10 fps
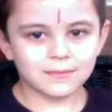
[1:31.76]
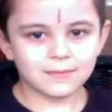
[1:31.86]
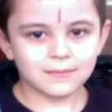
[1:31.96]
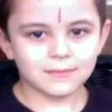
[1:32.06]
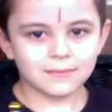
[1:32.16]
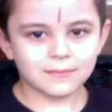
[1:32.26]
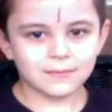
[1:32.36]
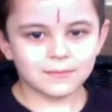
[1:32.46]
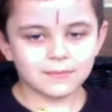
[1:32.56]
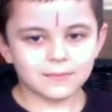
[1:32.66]

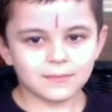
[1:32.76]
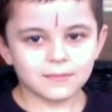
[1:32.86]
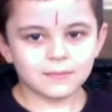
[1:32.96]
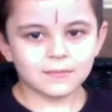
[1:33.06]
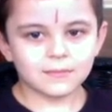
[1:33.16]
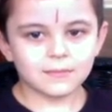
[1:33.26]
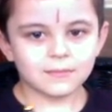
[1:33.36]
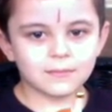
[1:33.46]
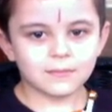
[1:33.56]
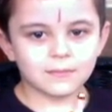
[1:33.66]
(not speaking)